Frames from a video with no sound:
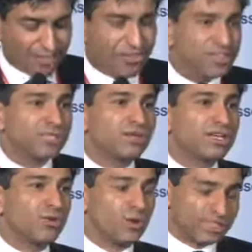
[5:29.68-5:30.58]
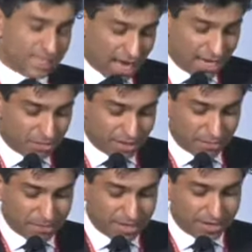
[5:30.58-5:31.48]
And this will coincide
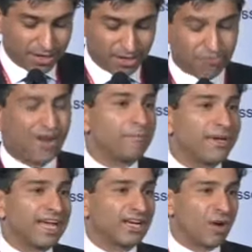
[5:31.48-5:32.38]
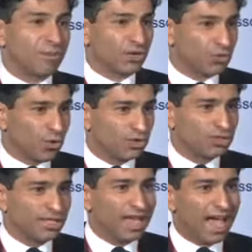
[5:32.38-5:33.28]
with a period of rapid economic
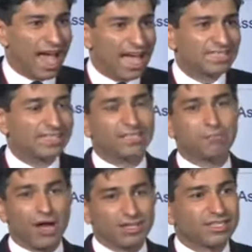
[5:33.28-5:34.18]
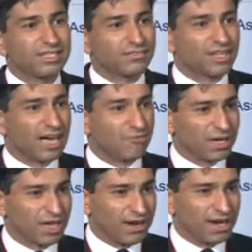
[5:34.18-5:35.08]
growth as the policies of the
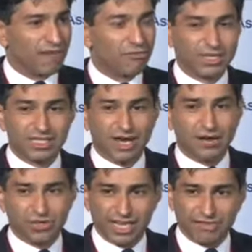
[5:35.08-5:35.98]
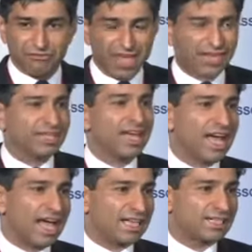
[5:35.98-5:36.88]
government, current government start to take effect,
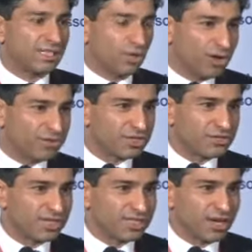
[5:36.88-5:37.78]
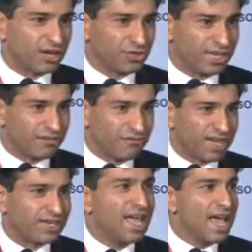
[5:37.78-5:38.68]
as low interest rates start to take
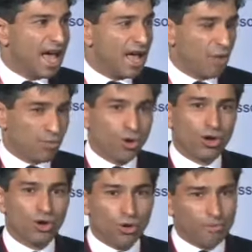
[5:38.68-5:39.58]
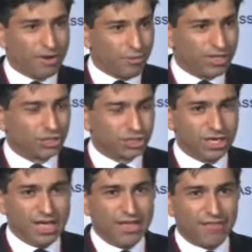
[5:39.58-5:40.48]
effect. We all hope and wish
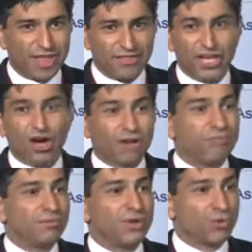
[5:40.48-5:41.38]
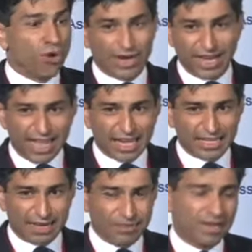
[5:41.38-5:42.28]
that the economy will be roaring at
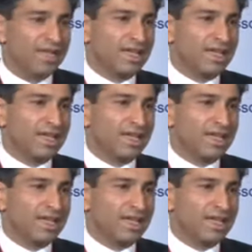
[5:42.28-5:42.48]
that time.